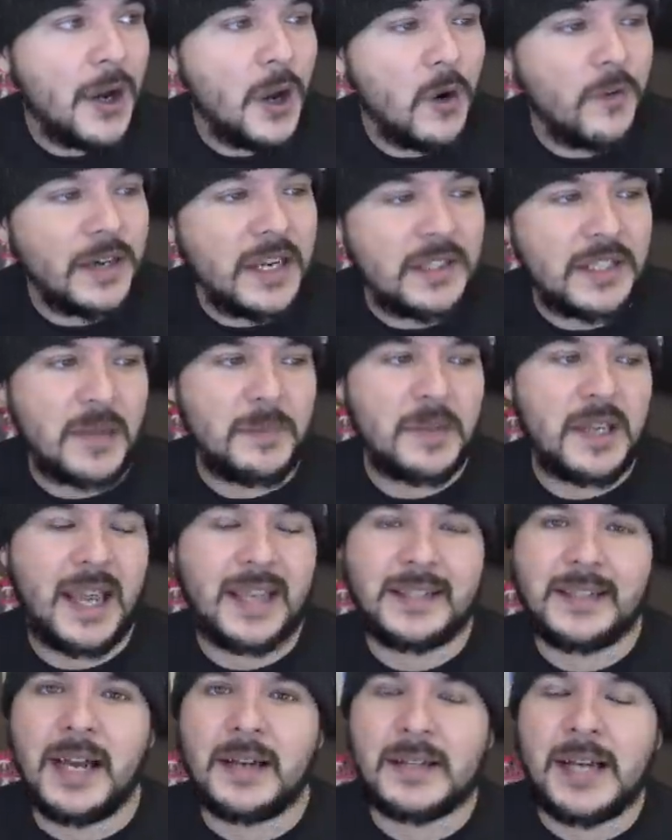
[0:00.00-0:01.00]
over to
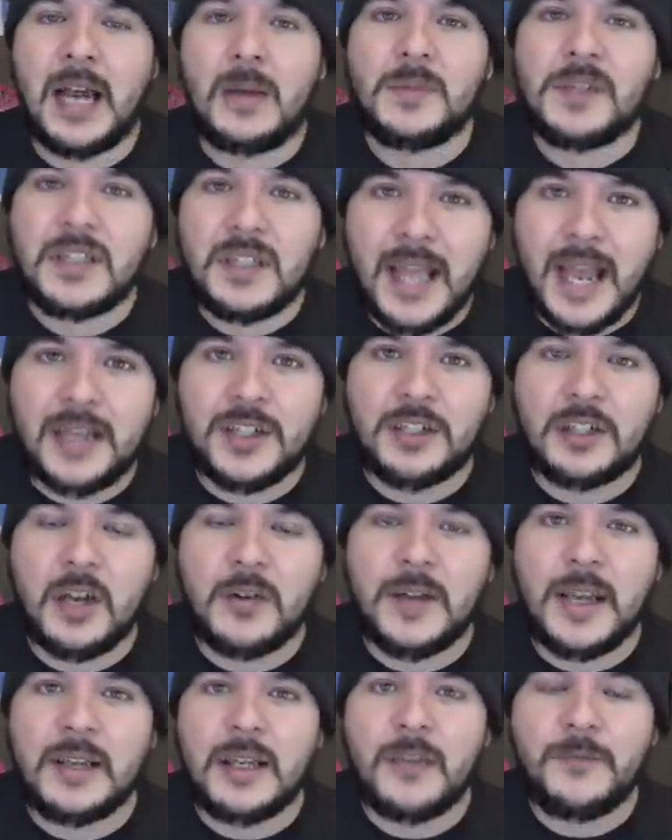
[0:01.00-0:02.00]

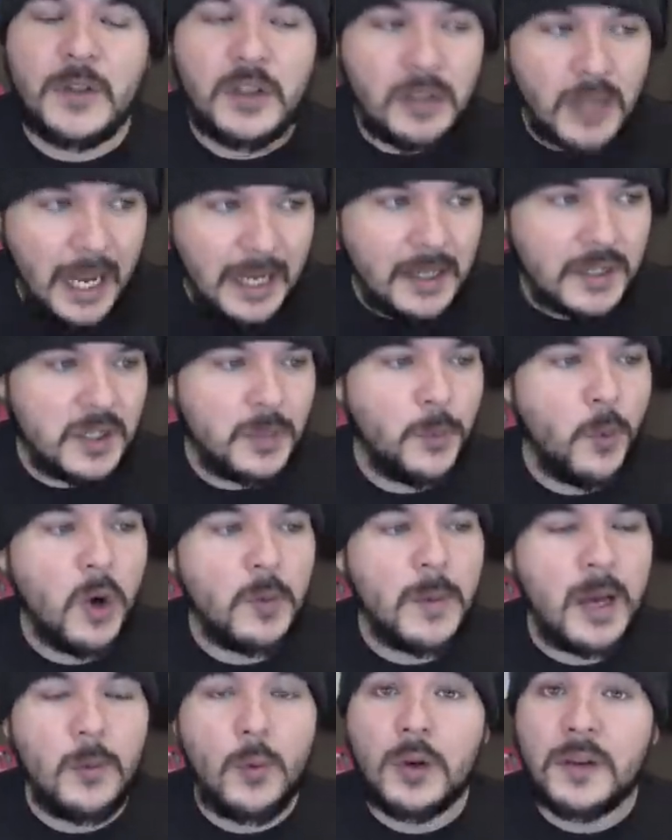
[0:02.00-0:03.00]
timcast.com/donate if you'd like to
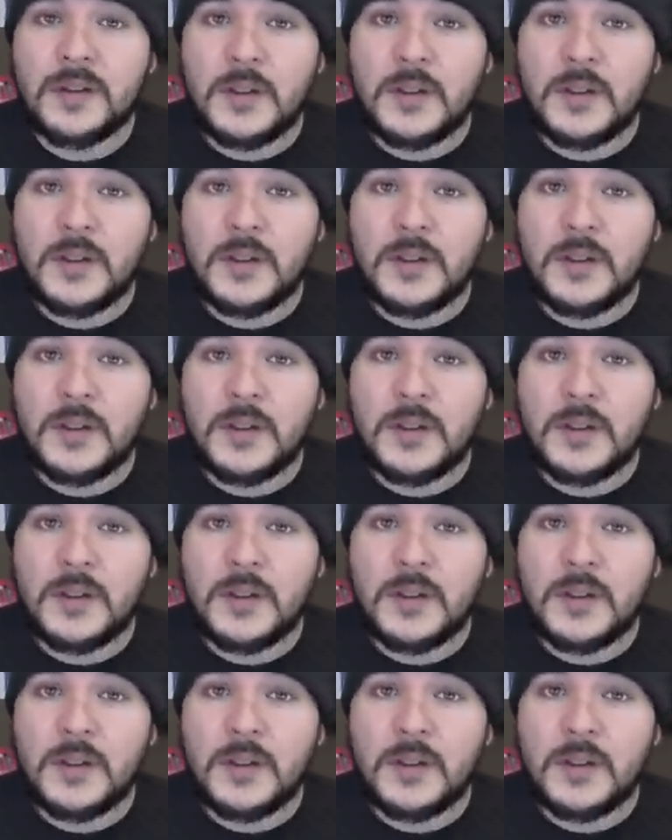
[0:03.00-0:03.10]
support my work.